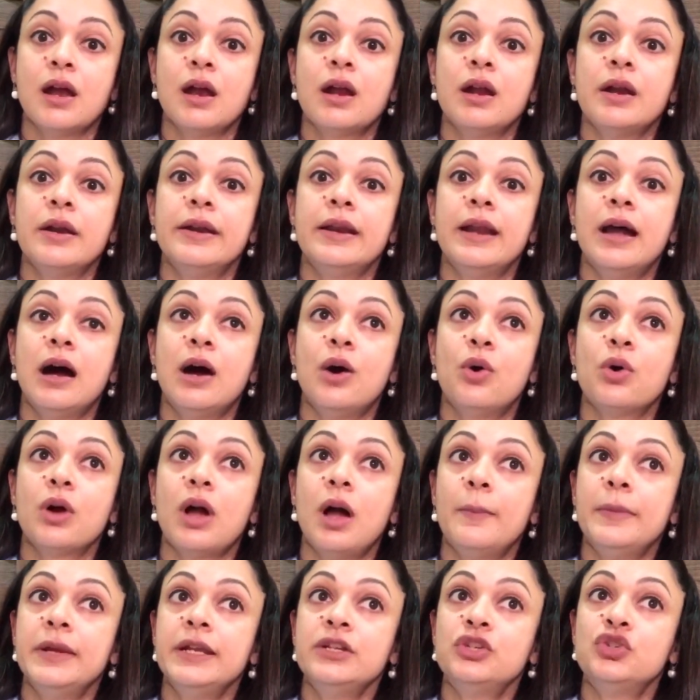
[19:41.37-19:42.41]
Now,
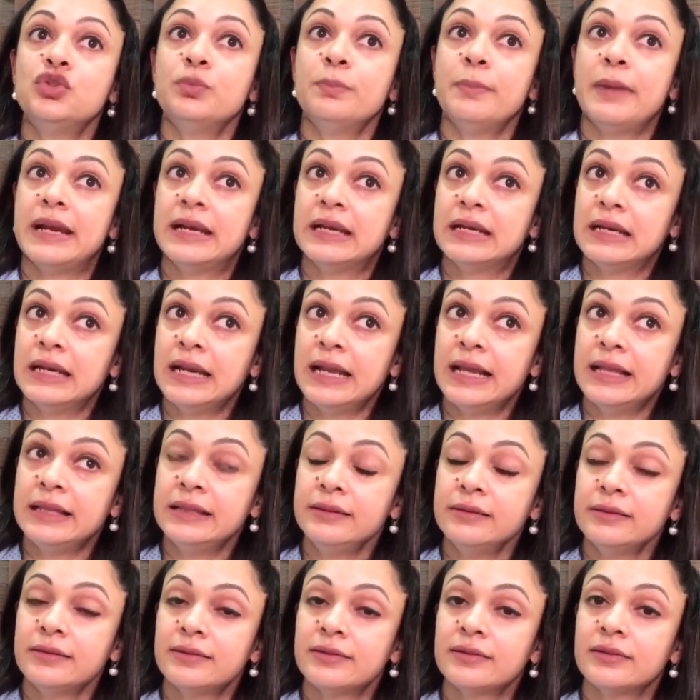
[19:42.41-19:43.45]
coming to mental
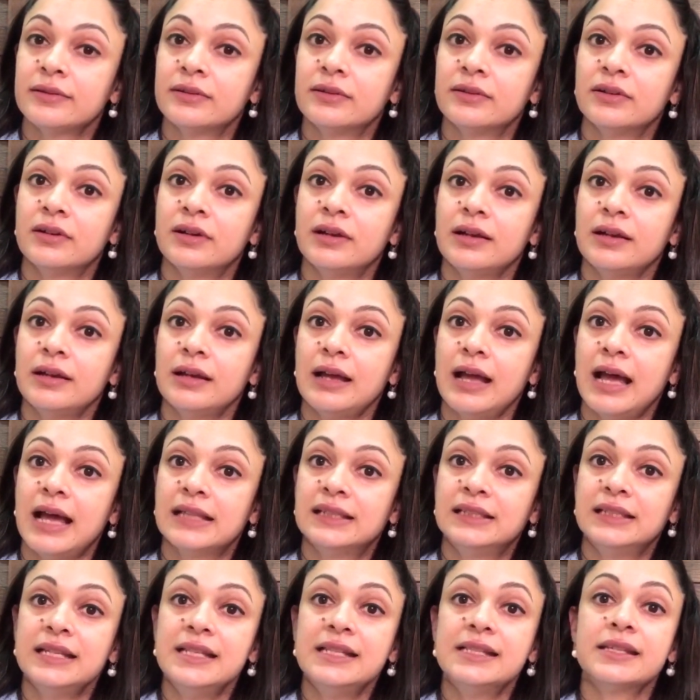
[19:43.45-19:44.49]
health,
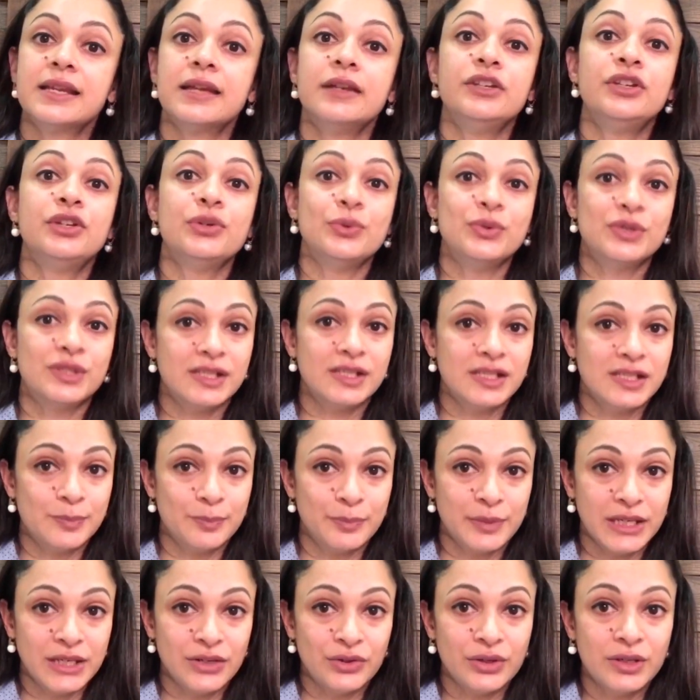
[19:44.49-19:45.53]
athletes can use this
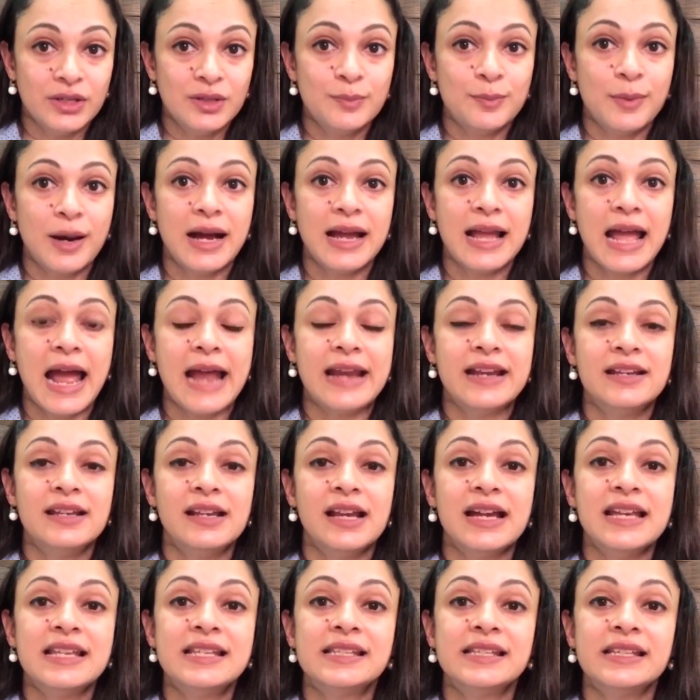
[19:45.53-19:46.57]
period by
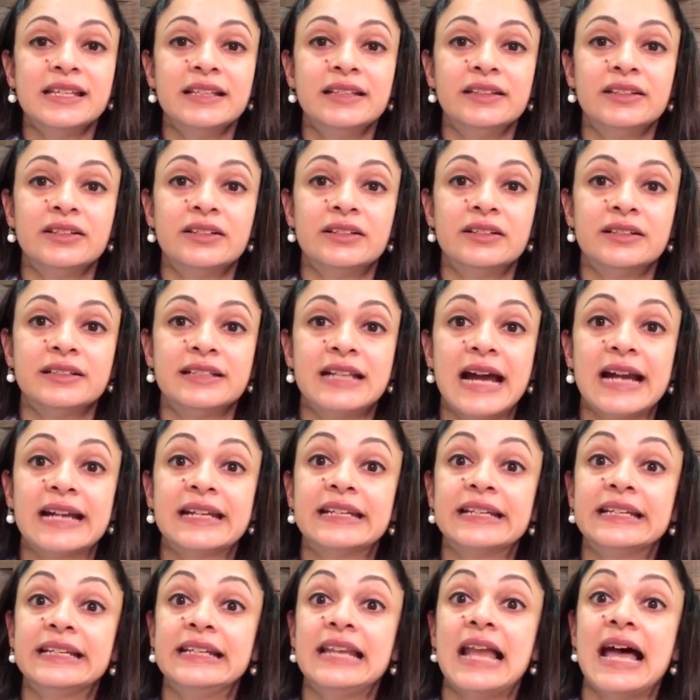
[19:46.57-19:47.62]
analyzing the
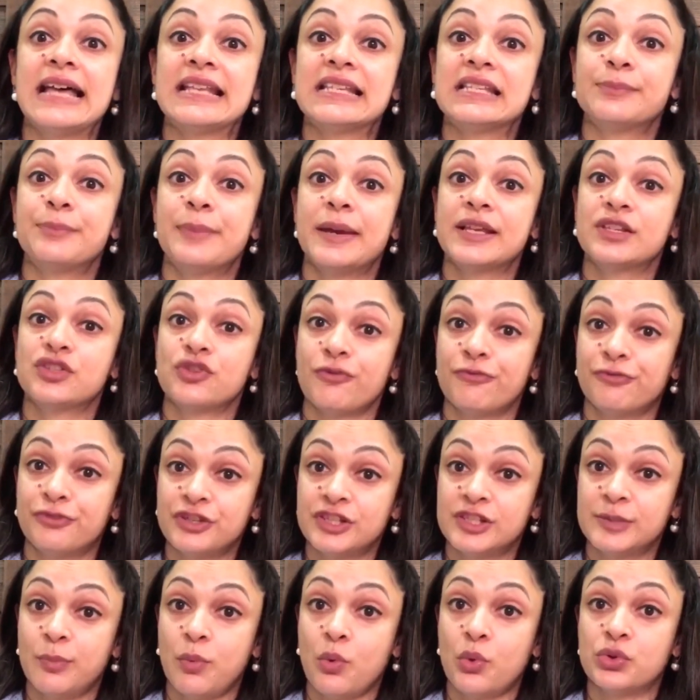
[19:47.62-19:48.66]
tactical aspects of the
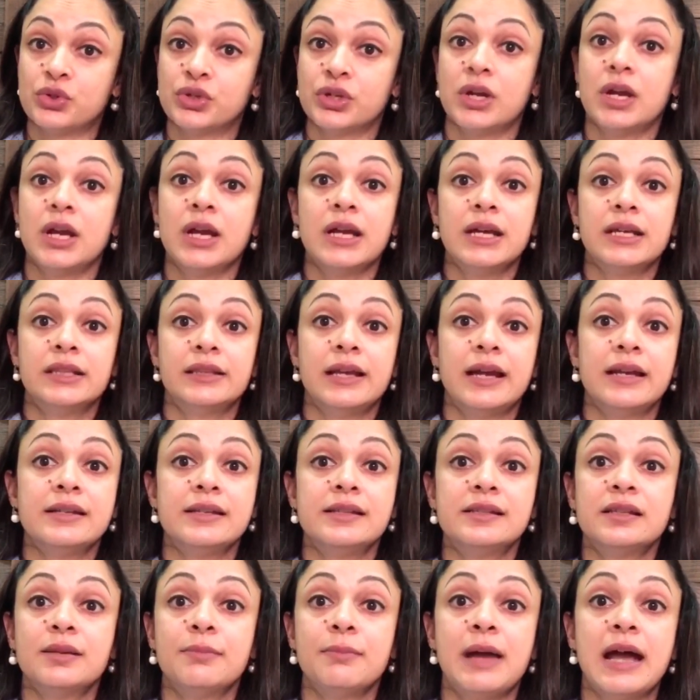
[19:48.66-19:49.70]
sport, that
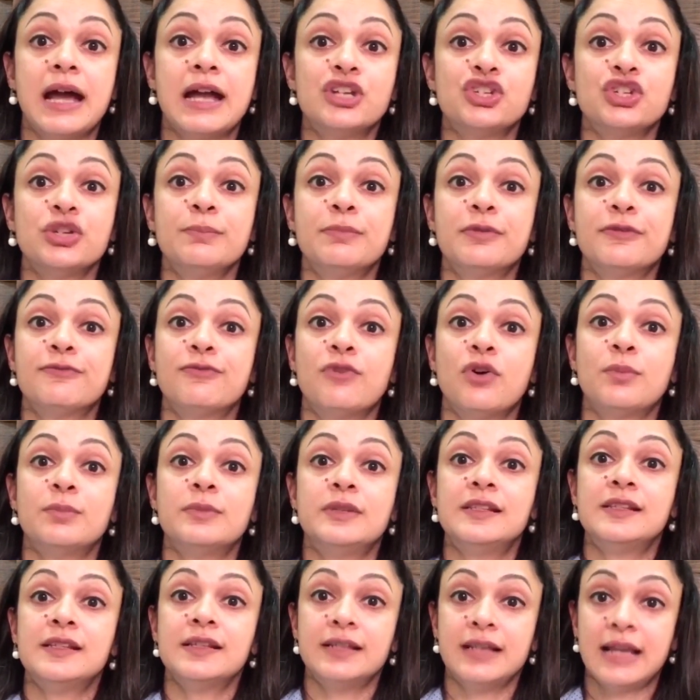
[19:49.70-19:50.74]
is the match and
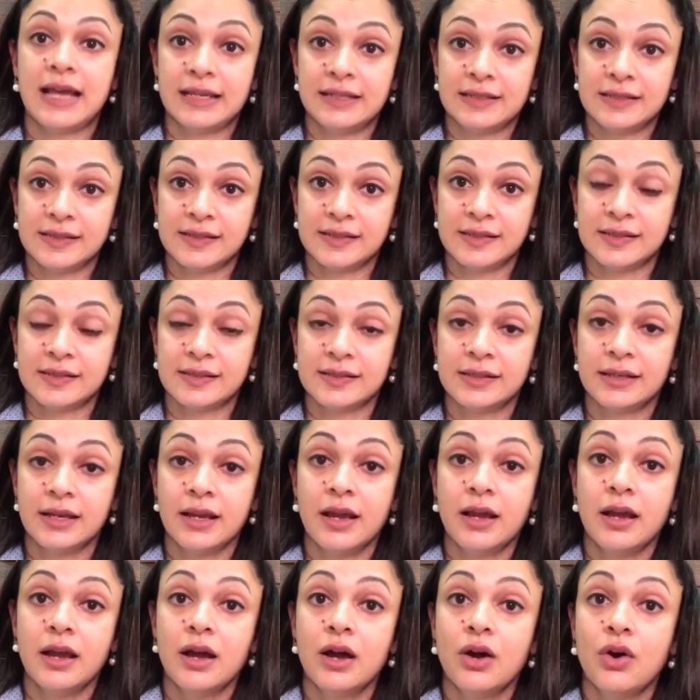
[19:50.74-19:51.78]
performance analysis
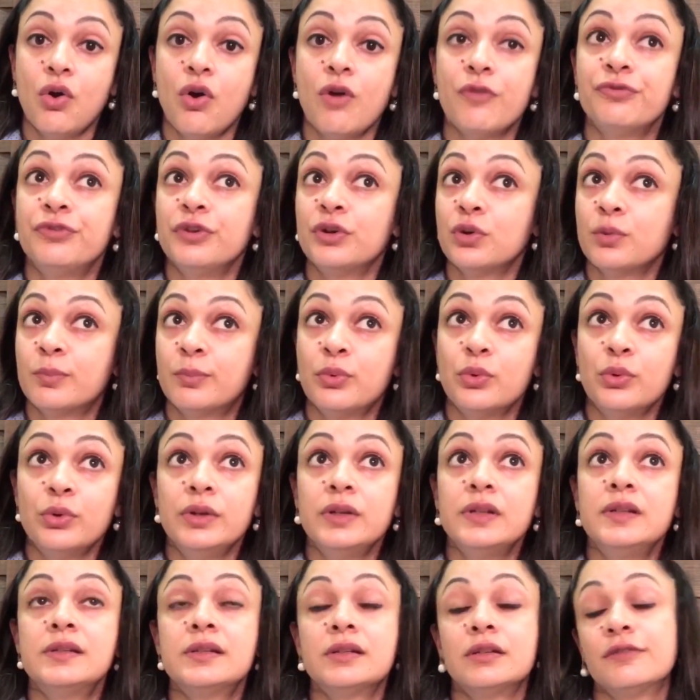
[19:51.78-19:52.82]
of their
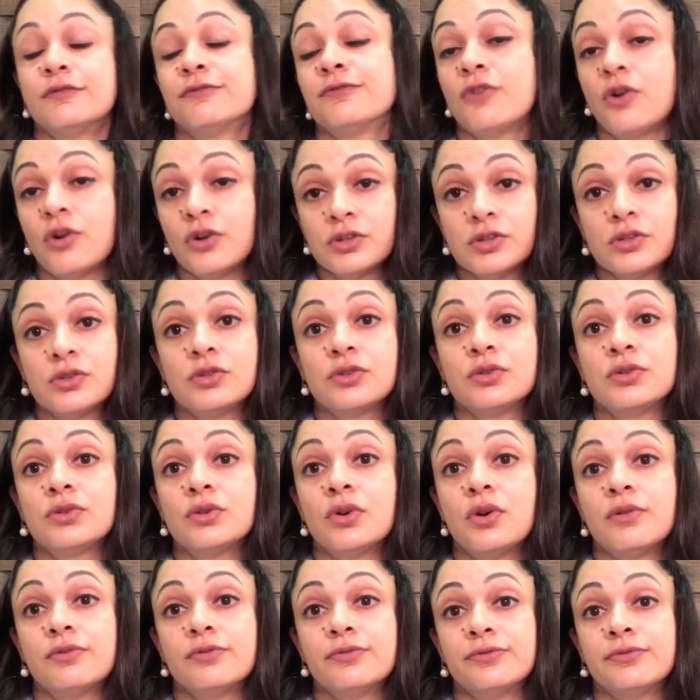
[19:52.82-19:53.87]
opponents and of course
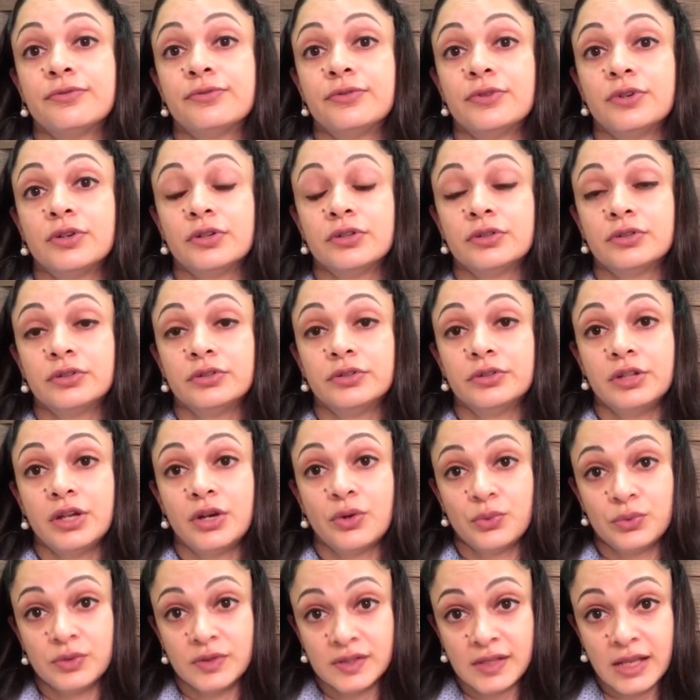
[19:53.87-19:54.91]
of their
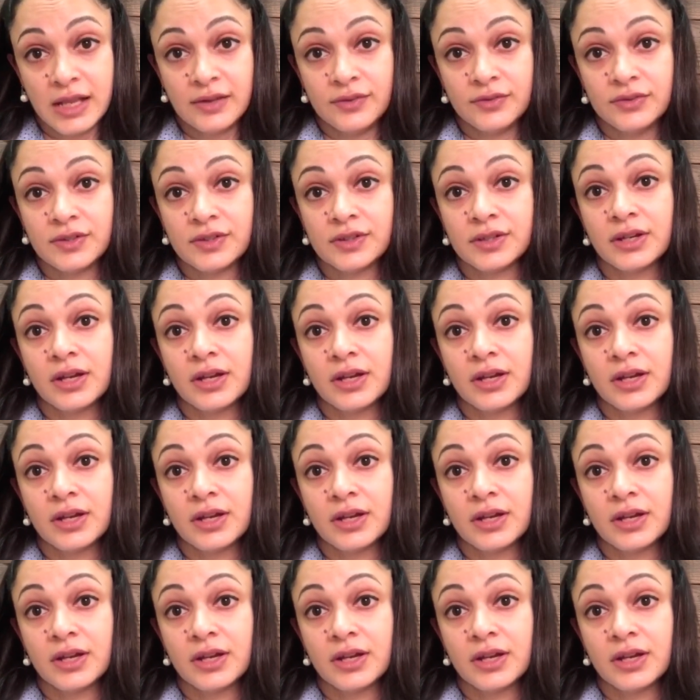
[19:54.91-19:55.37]
own selves.